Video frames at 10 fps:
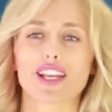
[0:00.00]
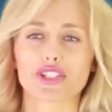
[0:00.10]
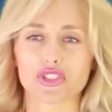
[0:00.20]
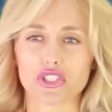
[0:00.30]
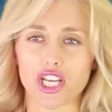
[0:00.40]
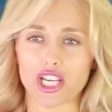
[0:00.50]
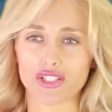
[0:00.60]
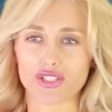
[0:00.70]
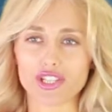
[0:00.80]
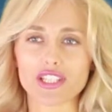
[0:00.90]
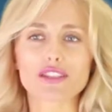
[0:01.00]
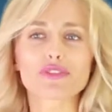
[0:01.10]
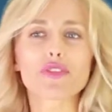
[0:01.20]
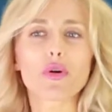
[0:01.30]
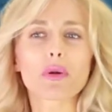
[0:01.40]
exchange is a
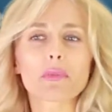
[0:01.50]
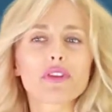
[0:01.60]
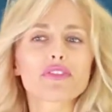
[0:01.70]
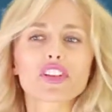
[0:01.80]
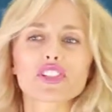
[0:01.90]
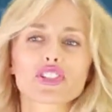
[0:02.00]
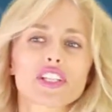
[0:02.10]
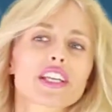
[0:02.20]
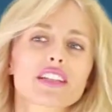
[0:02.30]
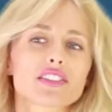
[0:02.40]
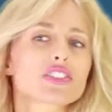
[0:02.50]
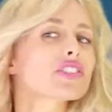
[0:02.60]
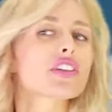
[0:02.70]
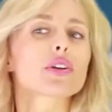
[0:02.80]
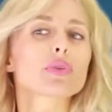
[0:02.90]
form of exchange
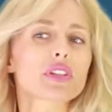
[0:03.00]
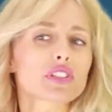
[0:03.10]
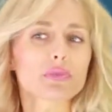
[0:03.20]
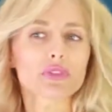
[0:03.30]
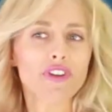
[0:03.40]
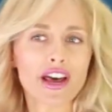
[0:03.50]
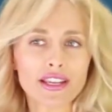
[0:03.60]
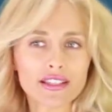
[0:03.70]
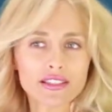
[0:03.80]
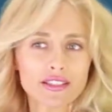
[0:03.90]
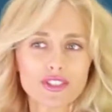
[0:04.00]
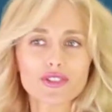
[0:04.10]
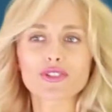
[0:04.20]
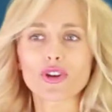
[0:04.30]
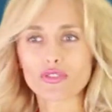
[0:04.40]
which provides
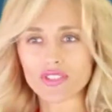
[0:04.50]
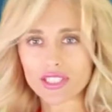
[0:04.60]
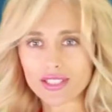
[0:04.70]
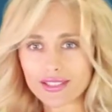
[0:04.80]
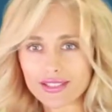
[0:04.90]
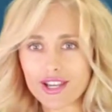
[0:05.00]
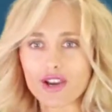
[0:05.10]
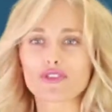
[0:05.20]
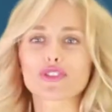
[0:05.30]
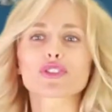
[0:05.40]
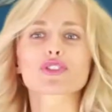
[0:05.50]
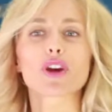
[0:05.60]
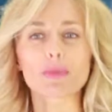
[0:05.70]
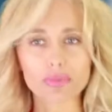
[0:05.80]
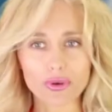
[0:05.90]
services for
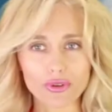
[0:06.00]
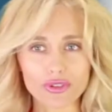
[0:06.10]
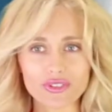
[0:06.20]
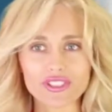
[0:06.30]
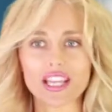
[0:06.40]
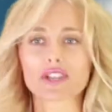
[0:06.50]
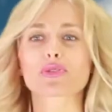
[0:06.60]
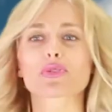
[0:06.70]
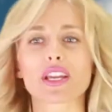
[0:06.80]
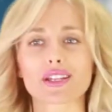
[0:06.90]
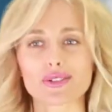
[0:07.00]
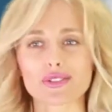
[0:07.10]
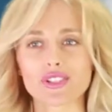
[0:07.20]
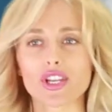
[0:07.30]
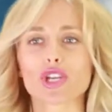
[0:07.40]
stockbrokers and
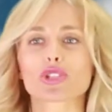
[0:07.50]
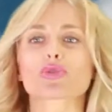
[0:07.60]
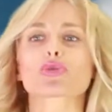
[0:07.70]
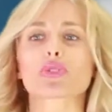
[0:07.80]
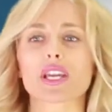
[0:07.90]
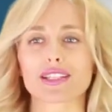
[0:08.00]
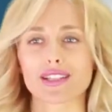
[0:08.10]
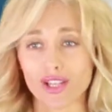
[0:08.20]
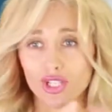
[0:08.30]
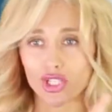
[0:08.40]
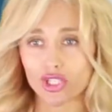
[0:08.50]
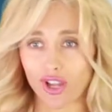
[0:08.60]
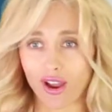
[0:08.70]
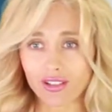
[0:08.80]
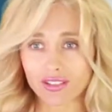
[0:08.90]
traders to trade
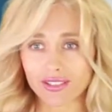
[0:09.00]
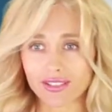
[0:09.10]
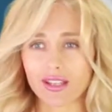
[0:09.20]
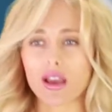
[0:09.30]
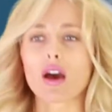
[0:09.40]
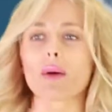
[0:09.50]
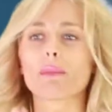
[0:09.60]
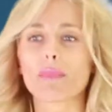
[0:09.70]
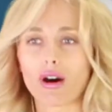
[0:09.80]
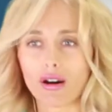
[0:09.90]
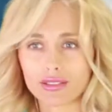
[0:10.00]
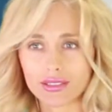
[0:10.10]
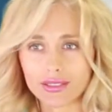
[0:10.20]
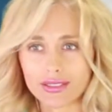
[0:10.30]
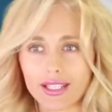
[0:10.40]
stocks,
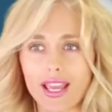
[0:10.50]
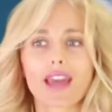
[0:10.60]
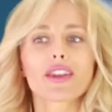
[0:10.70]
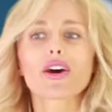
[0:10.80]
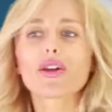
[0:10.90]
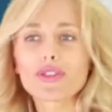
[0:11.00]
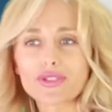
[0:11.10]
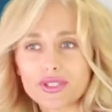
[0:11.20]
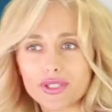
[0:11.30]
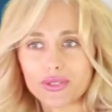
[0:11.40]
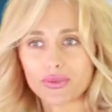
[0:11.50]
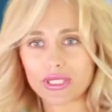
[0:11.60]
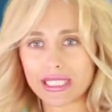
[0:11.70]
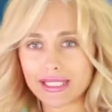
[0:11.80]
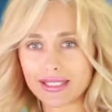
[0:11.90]
bonds, and other
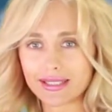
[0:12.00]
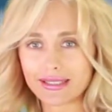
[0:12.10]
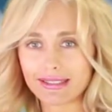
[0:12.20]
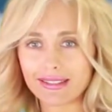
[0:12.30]
securities.